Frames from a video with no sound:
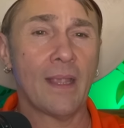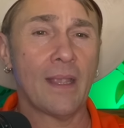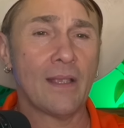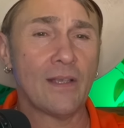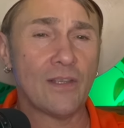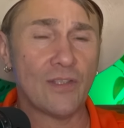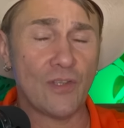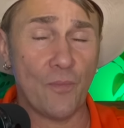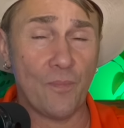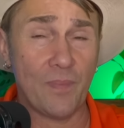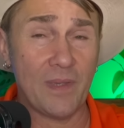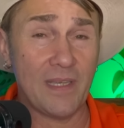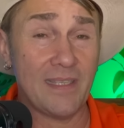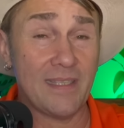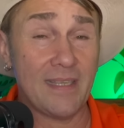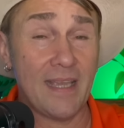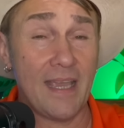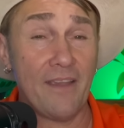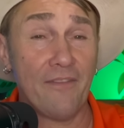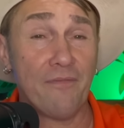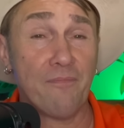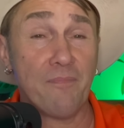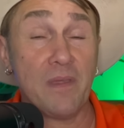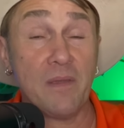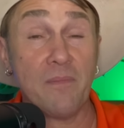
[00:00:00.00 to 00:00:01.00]
So be
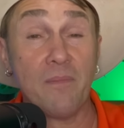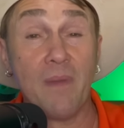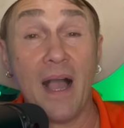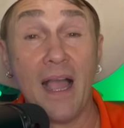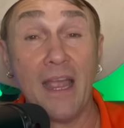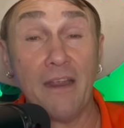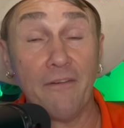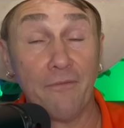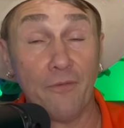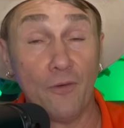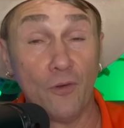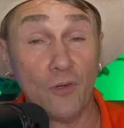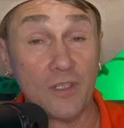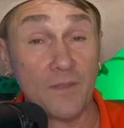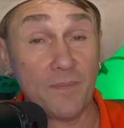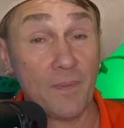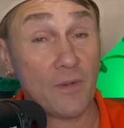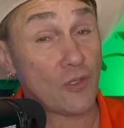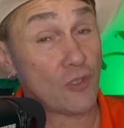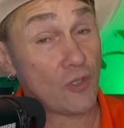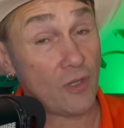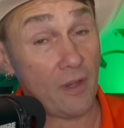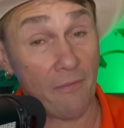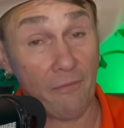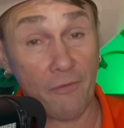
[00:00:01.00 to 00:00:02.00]
safe, be mindful,
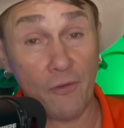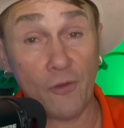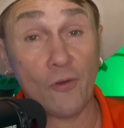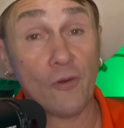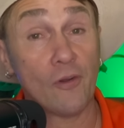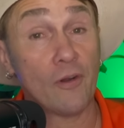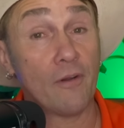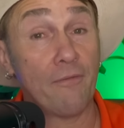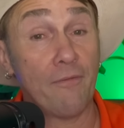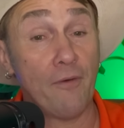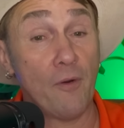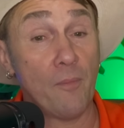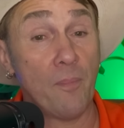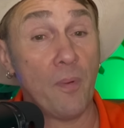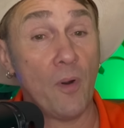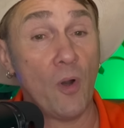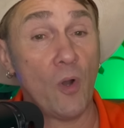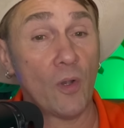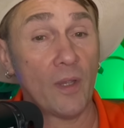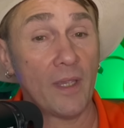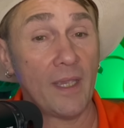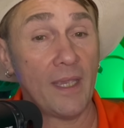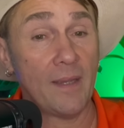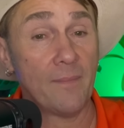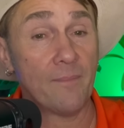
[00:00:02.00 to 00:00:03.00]
especially if you're at a
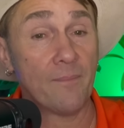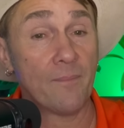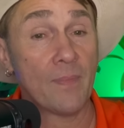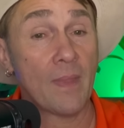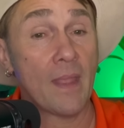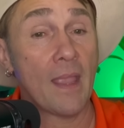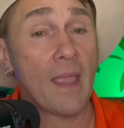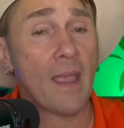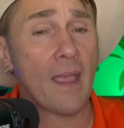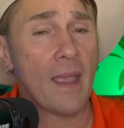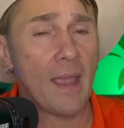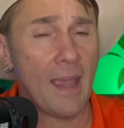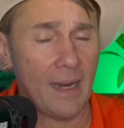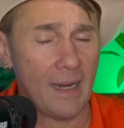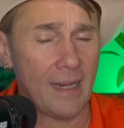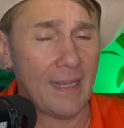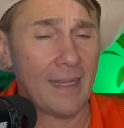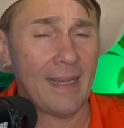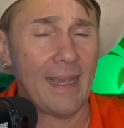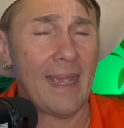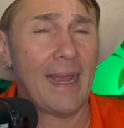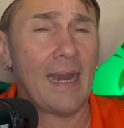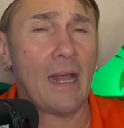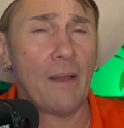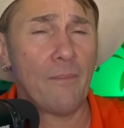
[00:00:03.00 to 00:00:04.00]
football game. And
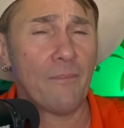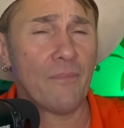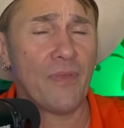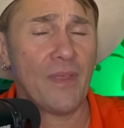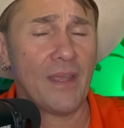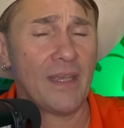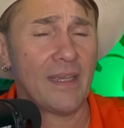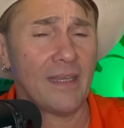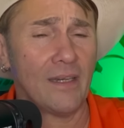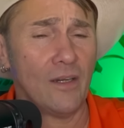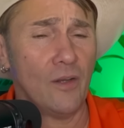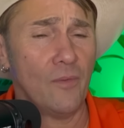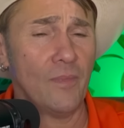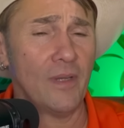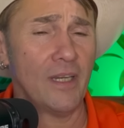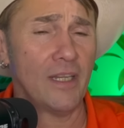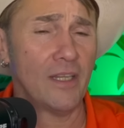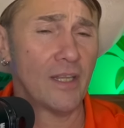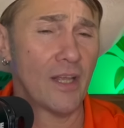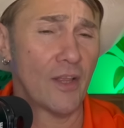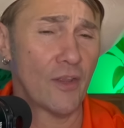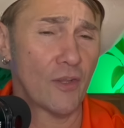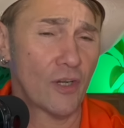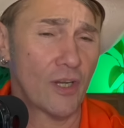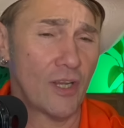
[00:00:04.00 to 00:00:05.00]
again, I'm thinking I'm in
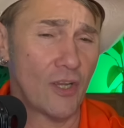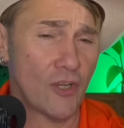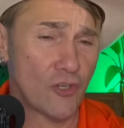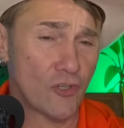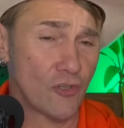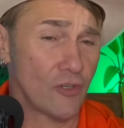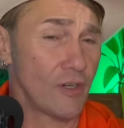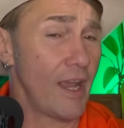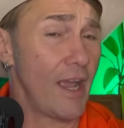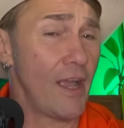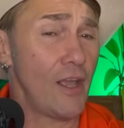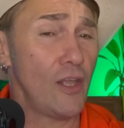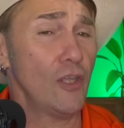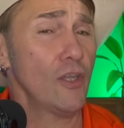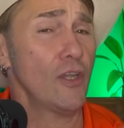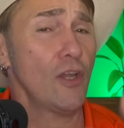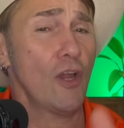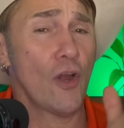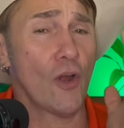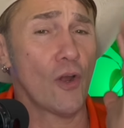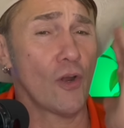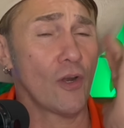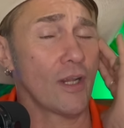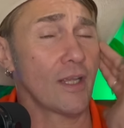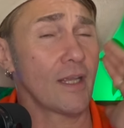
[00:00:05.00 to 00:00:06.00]
another country. I only
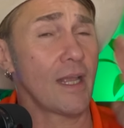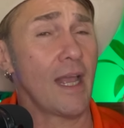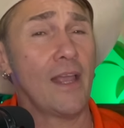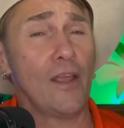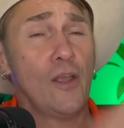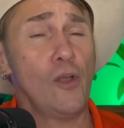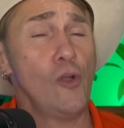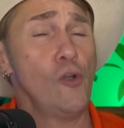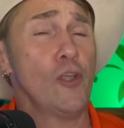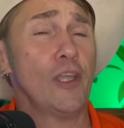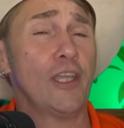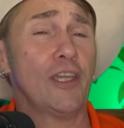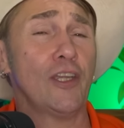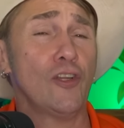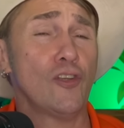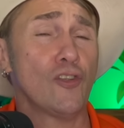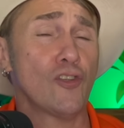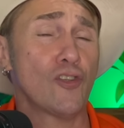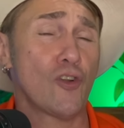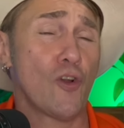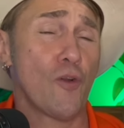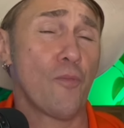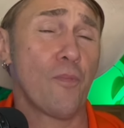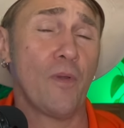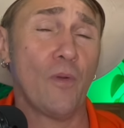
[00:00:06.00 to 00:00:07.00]
heard it. I only can
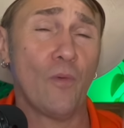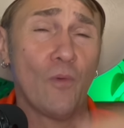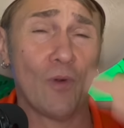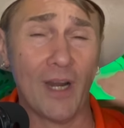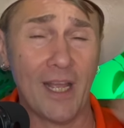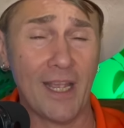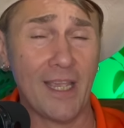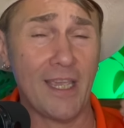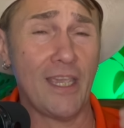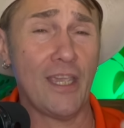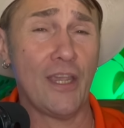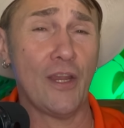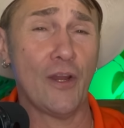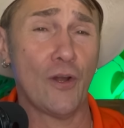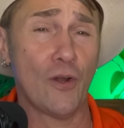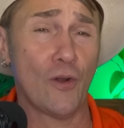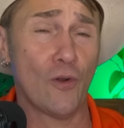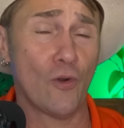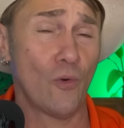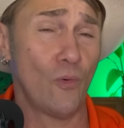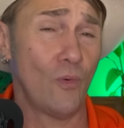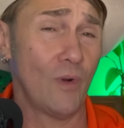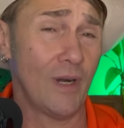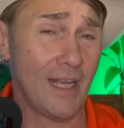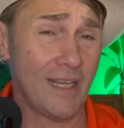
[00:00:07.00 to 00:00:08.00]
interpret what I hear
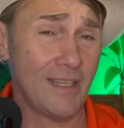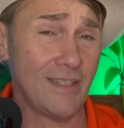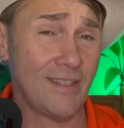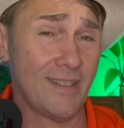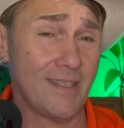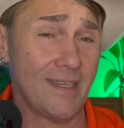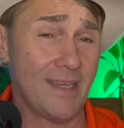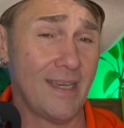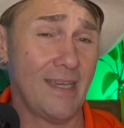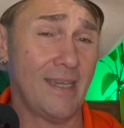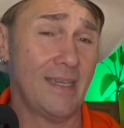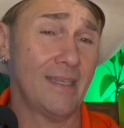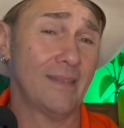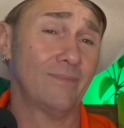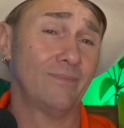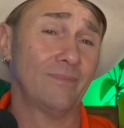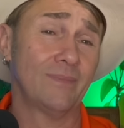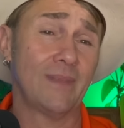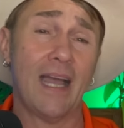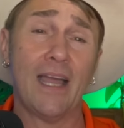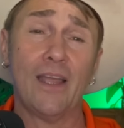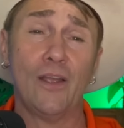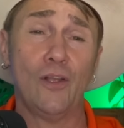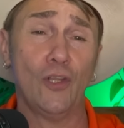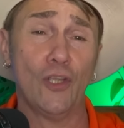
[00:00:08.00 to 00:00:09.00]
or what I see, and
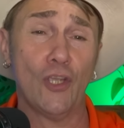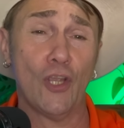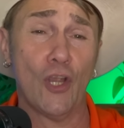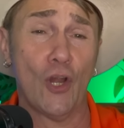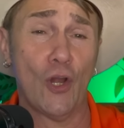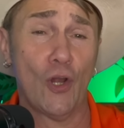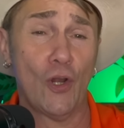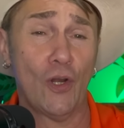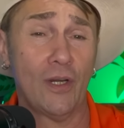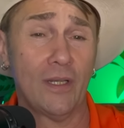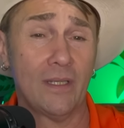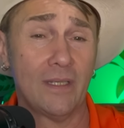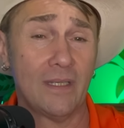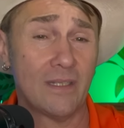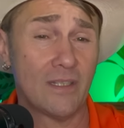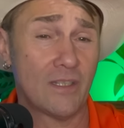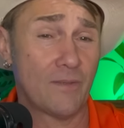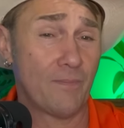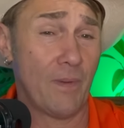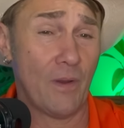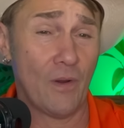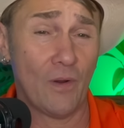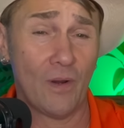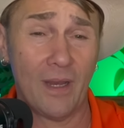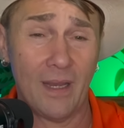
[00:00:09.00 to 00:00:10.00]
I only heard it in
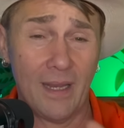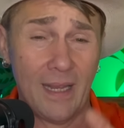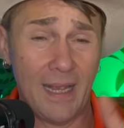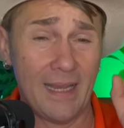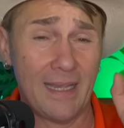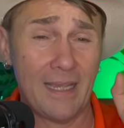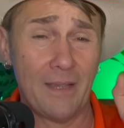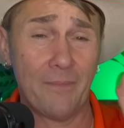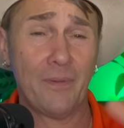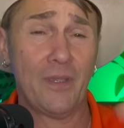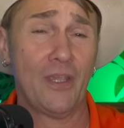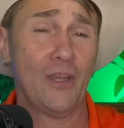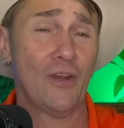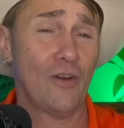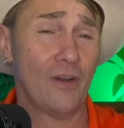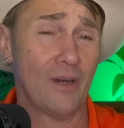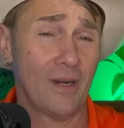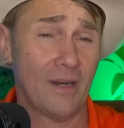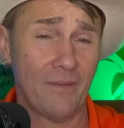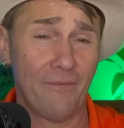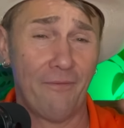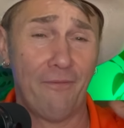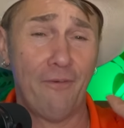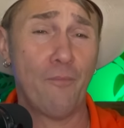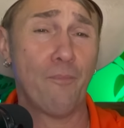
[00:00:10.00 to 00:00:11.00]
spirit. I kept hearing
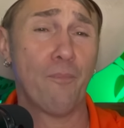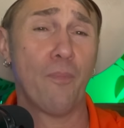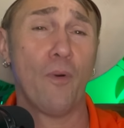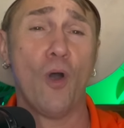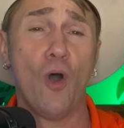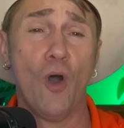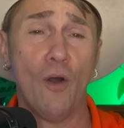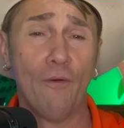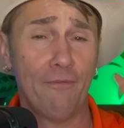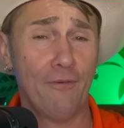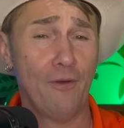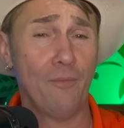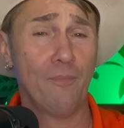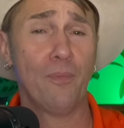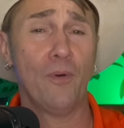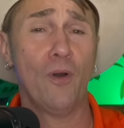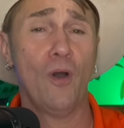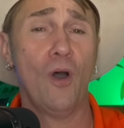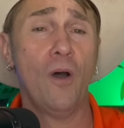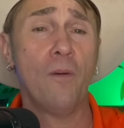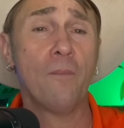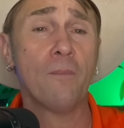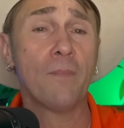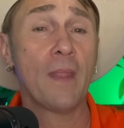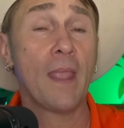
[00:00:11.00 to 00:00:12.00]
it,
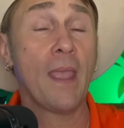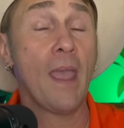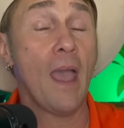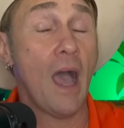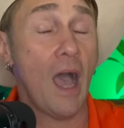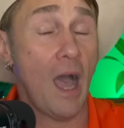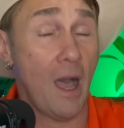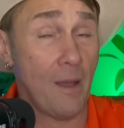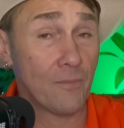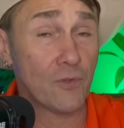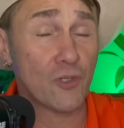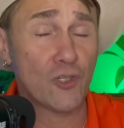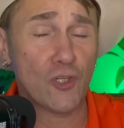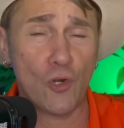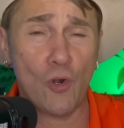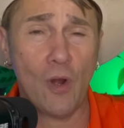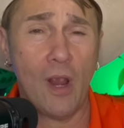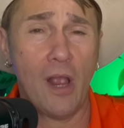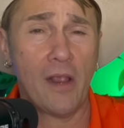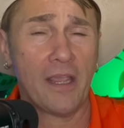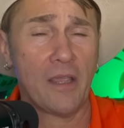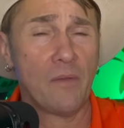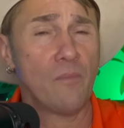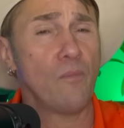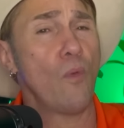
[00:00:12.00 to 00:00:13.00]
football. I'm sure
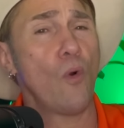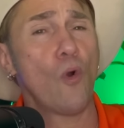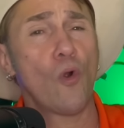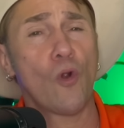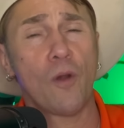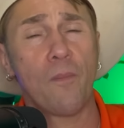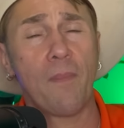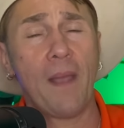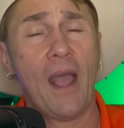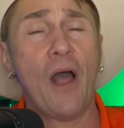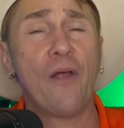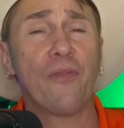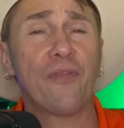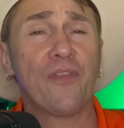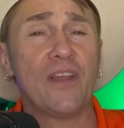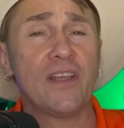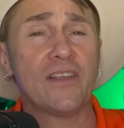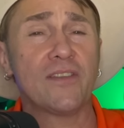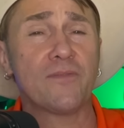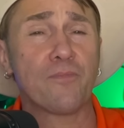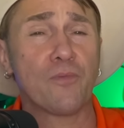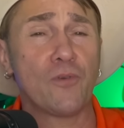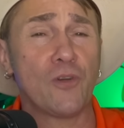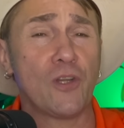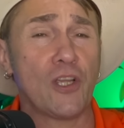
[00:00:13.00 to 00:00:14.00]
I'll get more about
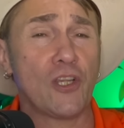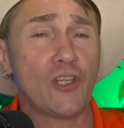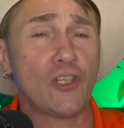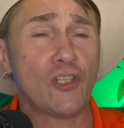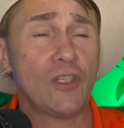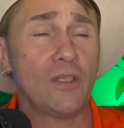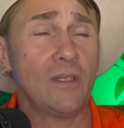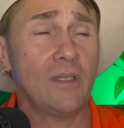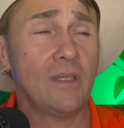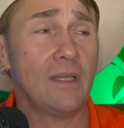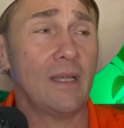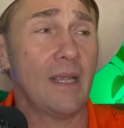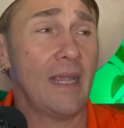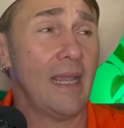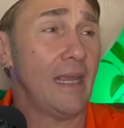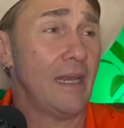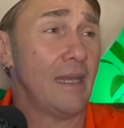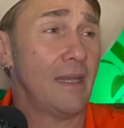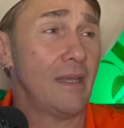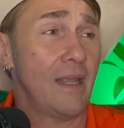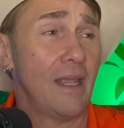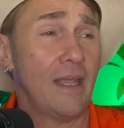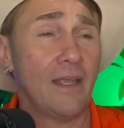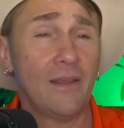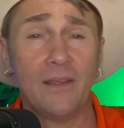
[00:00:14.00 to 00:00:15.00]
this prediction
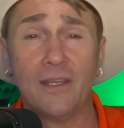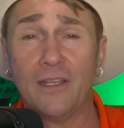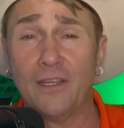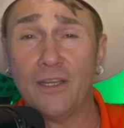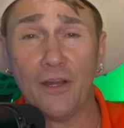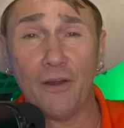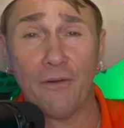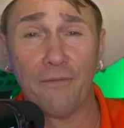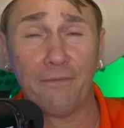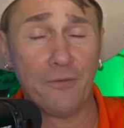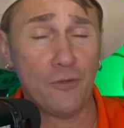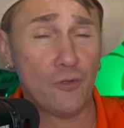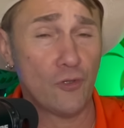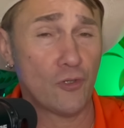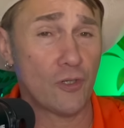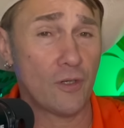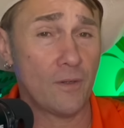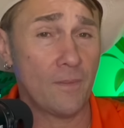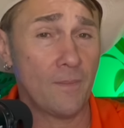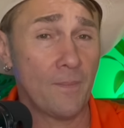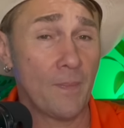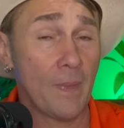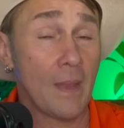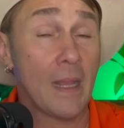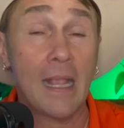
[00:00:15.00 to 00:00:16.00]
in the near future.